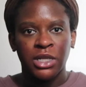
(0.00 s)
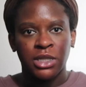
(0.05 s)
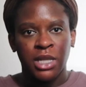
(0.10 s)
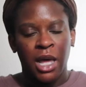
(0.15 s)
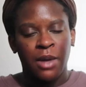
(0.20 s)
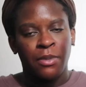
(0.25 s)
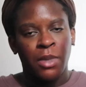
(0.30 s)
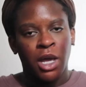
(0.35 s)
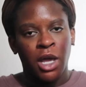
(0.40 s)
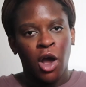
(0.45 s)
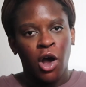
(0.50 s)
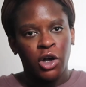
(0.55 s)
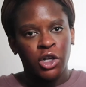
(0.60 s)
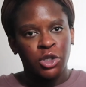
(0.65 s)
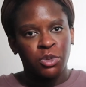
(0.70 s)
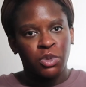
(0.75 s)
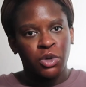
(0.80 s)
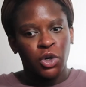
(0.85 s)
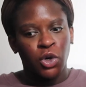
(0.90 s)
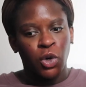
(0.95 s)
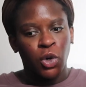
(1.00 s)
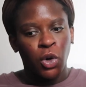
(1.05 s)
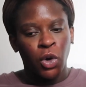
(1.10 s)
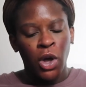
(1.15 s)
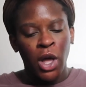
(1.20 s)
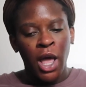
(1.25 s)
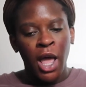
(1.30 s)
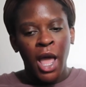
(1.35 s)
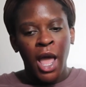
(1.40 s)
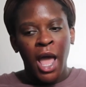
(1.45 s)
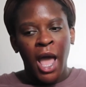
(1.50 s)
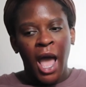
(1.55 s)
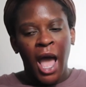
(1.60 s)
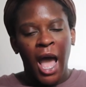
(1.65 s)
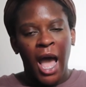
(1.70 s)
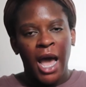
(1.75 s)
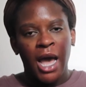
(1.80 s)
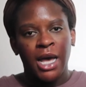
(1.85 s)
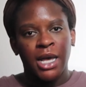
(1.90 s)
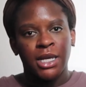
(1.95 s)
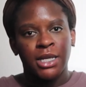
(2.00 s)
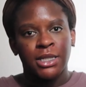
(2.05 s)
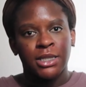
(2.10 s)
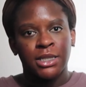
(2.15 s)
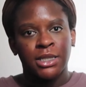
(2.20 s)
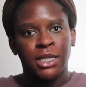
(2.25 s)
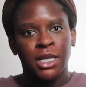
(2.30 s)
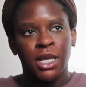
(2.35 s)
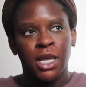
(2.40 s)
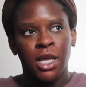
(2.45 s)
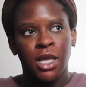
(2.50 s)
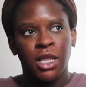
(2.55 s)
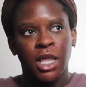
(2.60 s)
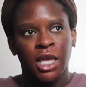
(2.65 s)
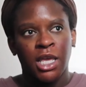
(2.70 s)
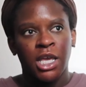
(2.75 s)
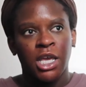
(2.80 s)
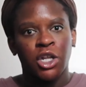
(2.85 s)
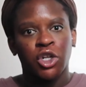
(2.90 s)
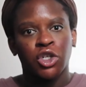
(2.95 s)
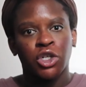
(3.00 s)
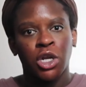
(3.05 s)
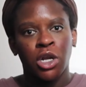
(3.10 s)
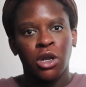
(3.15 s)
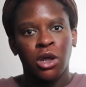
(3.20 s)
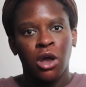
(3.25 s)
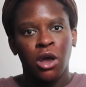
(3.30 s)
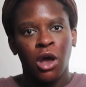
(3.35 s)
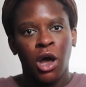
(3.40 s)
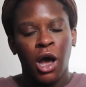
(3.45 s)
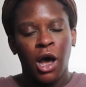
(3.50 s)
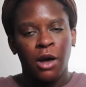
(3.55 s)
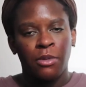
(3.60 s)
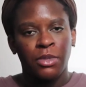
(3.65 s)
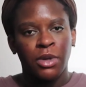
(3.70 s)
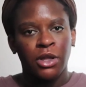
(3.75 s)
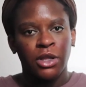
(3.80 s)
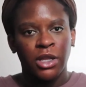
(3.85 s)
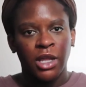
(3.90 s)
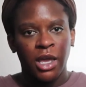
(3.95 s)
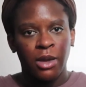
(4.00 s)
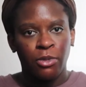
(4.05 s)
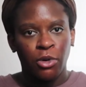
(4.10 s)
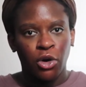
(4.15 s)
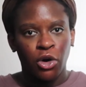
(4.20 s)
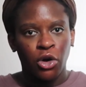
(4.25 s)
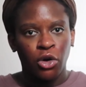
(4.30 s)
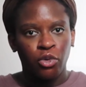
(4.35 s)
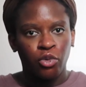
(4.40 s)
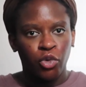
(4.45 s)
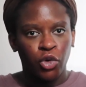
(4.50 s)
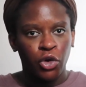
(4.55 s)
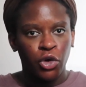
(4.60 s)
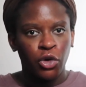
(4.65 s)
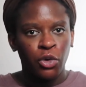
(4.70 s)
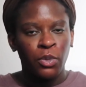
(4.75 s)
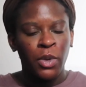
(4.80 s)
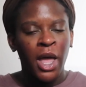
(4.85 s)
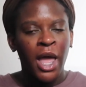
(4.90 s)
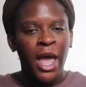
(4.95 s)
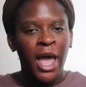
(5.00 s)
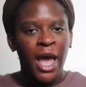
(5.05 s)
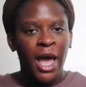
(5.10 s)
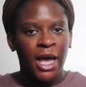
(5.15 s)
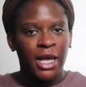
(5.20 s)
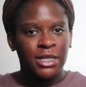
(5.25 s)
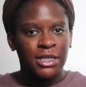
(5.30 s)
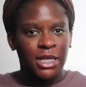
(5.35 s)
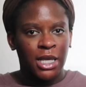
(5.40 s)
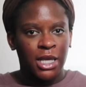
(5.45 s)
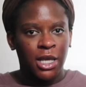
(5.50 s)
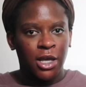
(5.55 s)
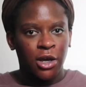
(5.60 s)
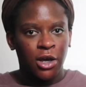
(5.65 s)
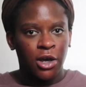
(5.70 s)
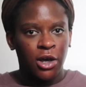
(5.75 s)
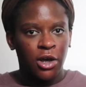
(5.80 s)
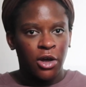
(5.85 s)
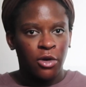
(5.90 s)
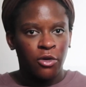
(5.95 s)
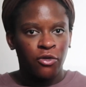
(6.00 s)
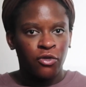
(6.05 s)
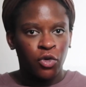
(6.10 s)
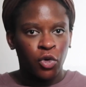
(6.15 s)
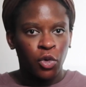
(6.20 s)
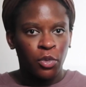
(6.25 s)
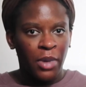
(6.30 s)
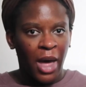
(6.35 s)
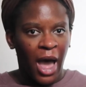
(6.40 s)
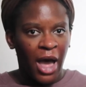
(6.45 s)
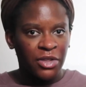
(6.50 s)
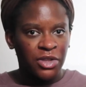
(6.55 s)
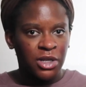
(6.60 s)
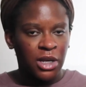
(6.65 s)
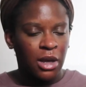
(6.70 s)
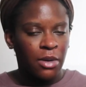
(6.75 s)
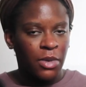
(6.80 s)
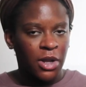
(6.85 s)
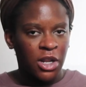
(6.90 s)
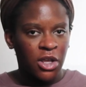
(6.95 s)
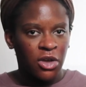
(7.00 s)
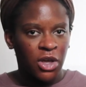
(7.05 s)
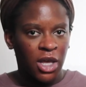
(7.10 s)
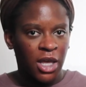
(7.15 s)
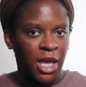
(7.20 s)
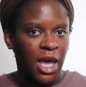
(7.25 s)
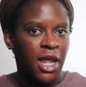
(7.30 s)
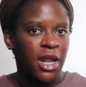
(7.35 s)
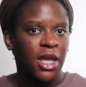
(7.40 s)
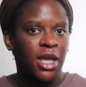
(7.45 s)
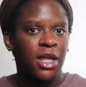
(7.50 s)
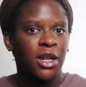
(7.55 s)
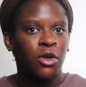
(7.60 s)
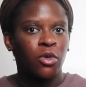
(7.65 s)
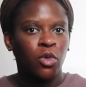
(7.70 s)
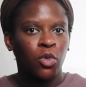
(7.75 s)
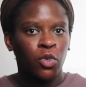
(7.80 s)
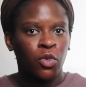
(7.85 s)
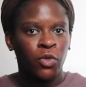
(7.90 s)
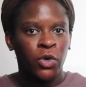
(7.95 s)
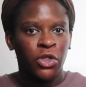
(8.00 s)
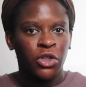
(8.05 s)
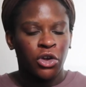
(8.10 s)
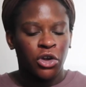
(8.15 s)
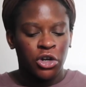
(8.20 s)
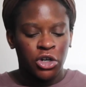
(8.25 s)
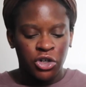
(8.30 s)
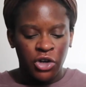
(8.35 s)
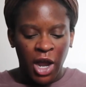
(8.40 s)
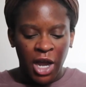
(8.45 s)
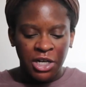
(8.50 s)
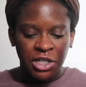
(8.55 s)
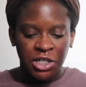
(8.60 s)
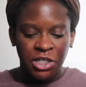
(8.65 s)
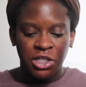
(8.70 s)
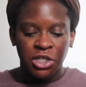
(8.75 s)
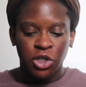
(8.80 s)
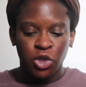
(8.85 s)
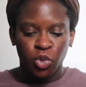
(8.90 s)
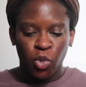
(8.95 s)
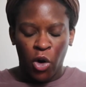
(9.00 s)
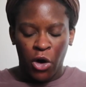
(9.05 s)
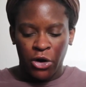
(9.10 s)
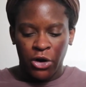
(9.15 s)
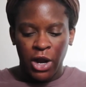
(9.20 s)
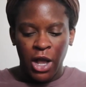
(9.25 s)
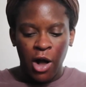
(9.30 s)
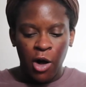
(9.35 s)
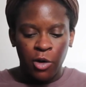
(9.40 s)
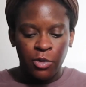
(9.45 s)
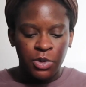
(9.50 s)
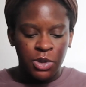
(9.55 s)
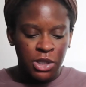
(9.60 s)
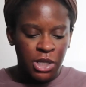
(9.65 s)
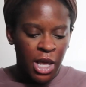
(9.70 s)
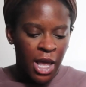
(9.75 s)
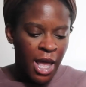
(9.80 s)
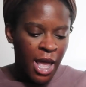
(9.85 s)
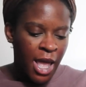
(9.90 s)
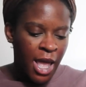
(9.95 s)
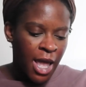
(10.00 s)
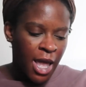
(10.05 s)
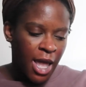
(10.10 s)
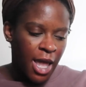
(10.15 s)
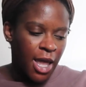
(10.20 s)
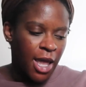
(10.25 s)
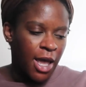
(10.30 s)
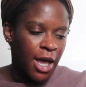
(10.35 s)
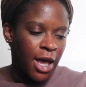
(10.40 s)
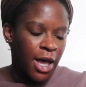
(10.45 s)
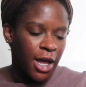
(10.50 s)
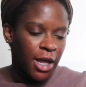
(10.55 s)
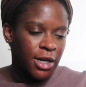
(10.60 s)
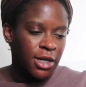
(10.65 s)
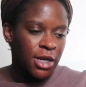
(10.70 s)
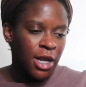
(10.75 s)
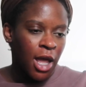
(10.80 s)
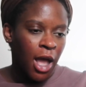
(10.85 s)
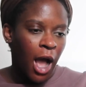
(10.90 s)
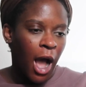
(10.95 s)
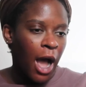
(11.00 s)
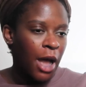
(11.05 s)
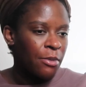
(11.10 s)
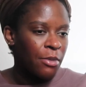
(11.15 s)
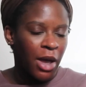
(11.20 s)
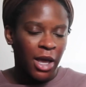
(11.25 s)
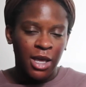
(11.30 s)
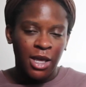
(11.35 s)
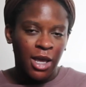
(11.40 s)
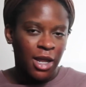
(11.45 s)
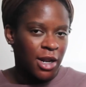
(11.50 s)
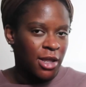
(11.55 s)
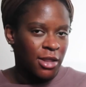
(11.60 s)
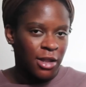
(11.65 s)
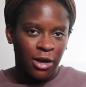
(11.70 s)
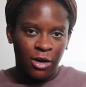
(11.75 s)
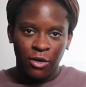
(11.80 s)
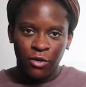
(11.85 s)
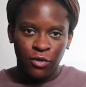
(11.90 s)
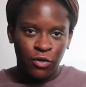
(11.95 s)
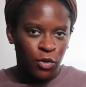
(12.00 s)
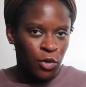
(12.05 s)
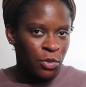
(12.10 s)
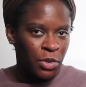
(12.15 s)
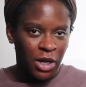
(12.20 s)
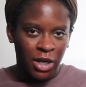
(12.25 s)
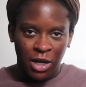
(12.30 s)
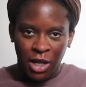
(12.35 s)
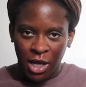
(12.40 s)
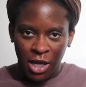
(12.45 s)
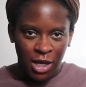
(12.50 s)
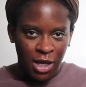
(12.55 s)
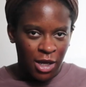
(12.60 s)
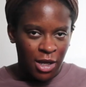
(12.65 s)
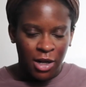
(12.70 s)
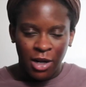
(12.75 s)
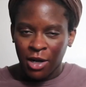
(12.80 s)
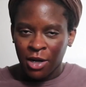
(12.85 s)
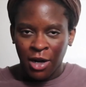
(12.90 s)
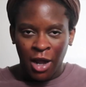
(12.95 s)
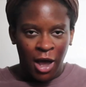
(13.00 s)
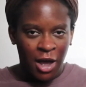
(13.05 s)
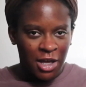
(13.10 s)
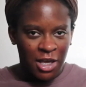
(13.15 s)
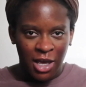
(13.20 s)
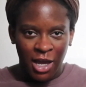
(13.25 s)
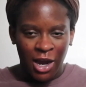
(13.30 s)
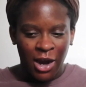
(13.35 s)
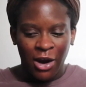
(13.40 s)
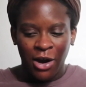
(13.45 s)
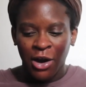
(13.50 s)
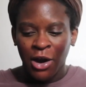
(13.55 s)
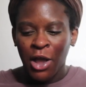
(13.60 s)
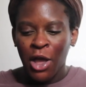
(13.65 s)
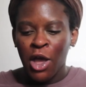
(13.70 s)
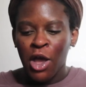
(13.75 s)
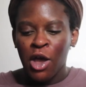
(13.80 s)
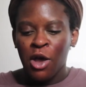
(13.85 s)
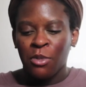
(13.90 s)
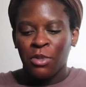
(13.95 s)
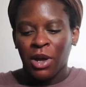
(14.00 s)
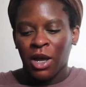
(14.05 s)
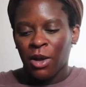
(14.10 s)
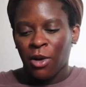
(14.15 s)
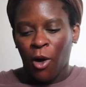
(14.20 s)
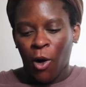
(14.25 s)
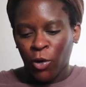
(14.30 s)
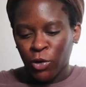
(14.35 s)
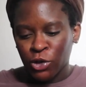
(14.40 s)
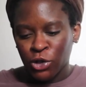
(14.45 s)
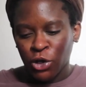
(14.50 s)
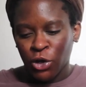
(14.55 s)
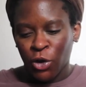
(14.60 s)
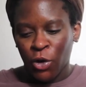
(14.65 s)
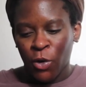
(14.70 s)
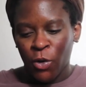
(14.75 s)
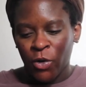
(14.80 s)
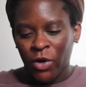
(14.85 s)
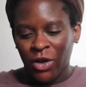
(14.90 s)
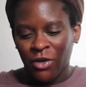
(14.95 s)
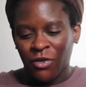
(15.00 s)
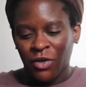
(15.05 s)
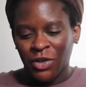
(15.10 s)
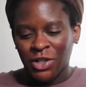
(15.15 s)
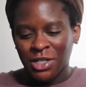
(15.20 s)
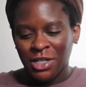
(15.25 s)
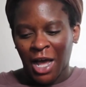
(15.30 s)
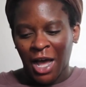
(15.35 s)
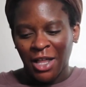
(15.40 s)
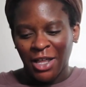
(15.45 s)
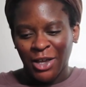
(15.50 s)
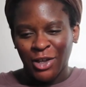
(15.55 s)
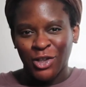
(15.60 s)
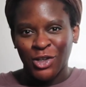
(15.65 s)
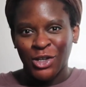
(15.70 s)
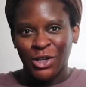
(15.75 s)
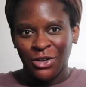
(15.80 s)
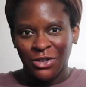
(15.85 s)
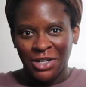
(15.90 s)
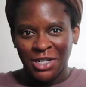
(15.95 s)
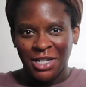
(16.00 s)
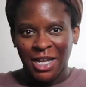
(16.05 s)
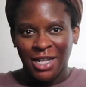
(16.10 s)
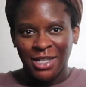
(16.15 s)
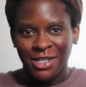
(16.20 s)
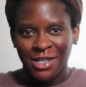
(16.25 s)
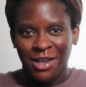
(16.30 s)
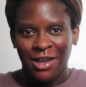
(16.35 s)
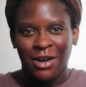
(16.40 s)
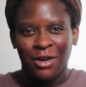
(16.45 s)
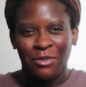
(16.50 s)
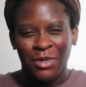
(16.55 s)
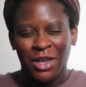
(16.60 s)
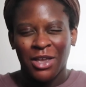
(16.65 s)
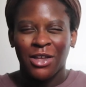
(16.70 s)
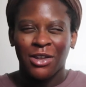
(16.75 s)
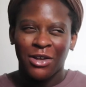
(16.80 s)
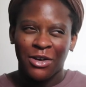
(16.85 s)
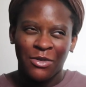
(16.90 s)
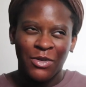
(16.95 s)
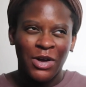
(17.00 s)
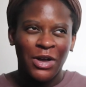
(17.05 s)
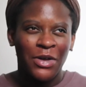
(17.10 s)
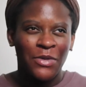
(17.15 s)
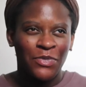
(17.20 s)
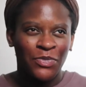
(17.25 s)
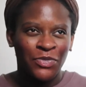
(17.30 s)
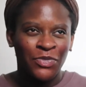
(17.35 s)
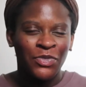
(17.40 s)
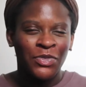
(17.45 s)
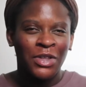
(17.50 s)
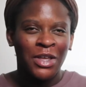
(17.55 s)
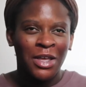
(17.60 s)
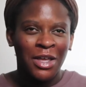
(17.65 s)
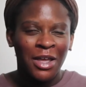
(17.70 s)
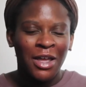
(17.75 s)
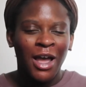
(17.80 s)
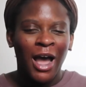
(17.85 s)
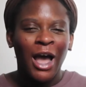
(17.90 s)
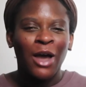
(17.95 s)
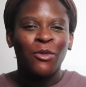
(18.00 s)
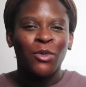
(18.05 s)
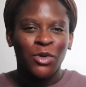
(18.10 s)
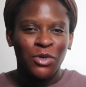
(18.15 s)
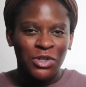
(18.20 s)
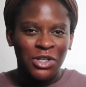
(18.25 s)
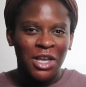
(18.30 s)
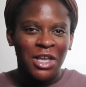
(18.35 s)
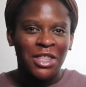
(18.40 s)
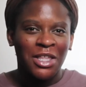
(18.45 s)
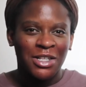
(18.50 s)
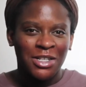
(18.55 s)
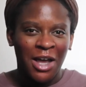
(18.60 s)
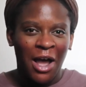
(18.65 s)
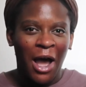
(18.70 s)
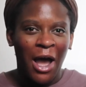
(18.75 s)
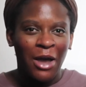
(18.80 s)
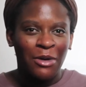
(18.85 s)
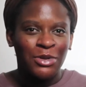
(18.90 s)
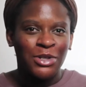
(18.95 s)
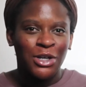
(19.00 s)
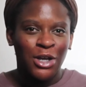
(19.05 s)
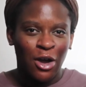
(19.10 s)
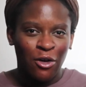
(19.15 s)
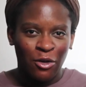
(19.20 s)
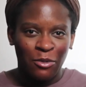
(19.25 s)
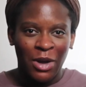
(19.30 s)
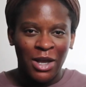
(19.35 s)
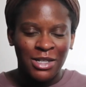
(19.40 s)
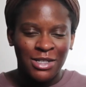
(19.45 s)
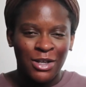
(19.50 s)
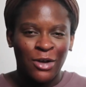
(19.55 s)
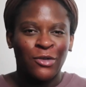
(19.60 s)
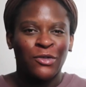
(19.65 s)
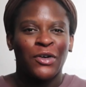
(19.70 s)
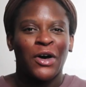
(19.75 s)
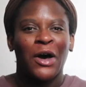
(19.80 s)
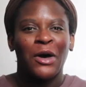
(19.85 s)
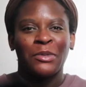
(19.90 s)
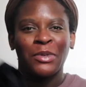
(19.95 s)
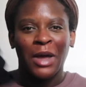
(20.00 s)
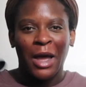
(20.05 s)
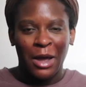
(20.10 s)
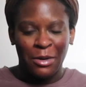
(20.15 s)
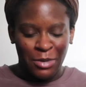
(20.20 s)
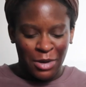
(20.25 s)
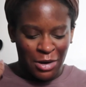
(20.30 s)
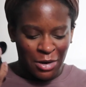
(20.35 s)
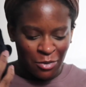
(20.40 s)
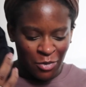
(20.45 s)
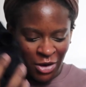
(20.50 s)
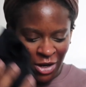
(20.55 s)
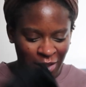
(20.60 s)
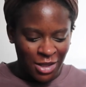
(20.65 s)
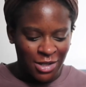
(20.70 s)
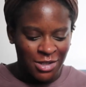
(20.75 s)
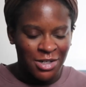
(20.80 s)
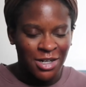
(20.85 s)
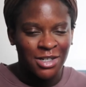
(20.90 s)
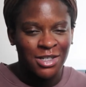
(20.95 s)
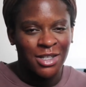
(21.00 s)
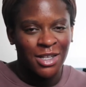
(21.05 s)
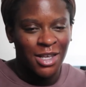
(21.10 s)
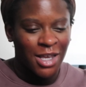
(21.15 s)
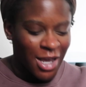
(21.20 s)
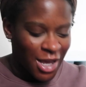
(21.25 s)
is that my hospital has each labor room has a full bathtub, and you can get in with your contractions because water helps. And I might get in there full butt naked and not care, but also if it's not too intense yet, I'm you know what? I will take the time to cover myself up. I'm gonna bring this just in